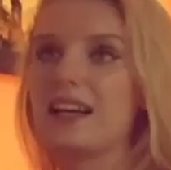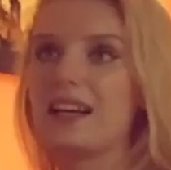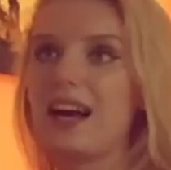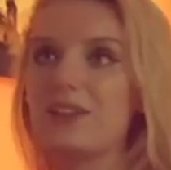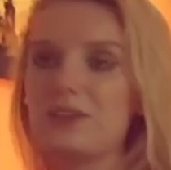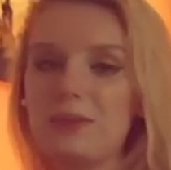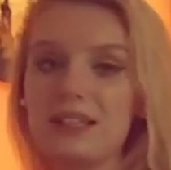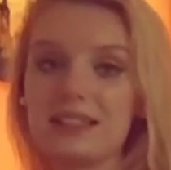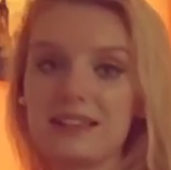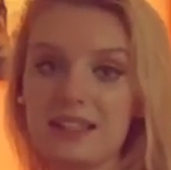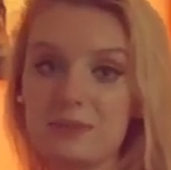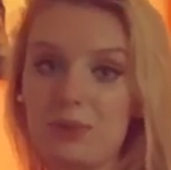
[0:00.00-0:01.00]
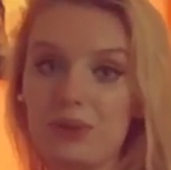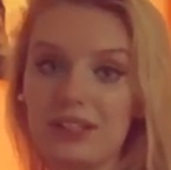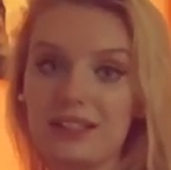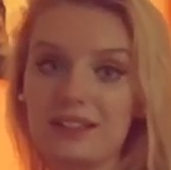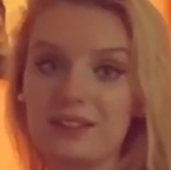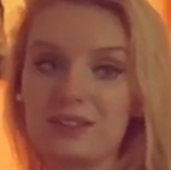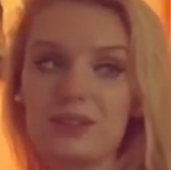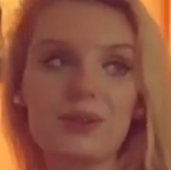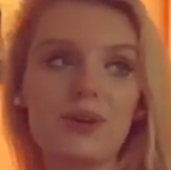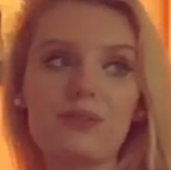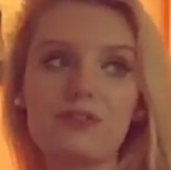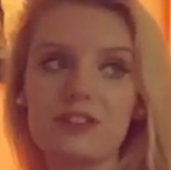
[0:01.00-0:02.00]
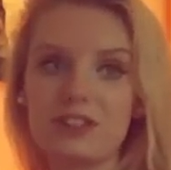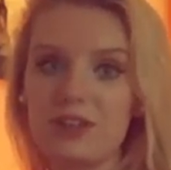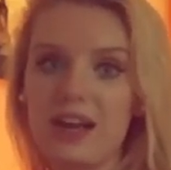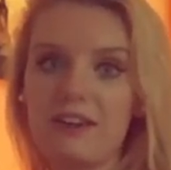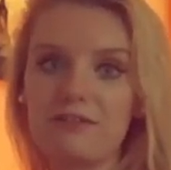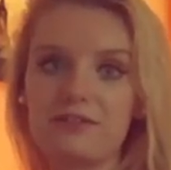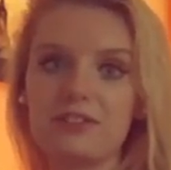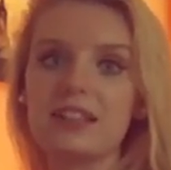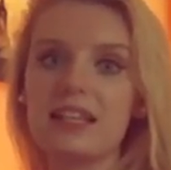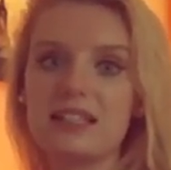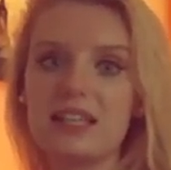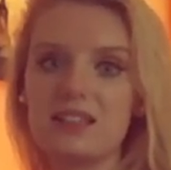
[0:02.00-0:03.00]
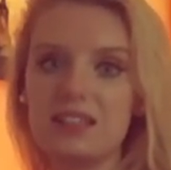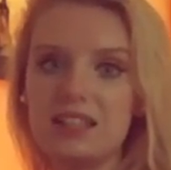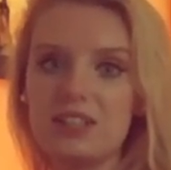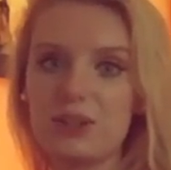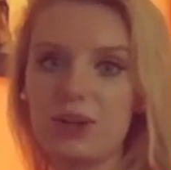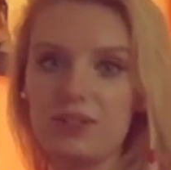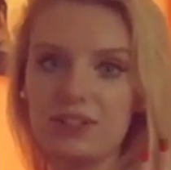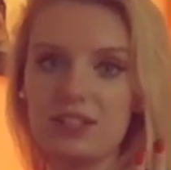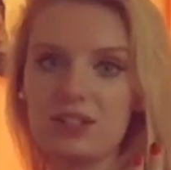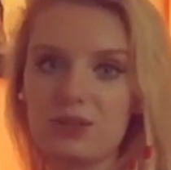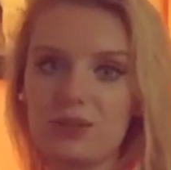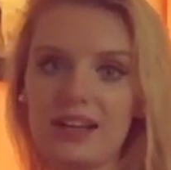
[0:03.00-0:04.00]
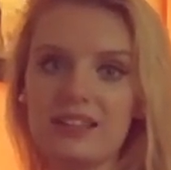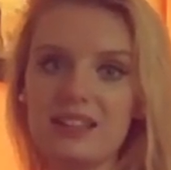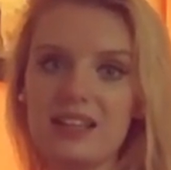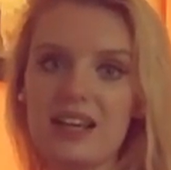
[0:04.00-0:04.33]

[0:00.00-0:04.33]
How to make it less boring? So of course you have, let's say, 3 services to run.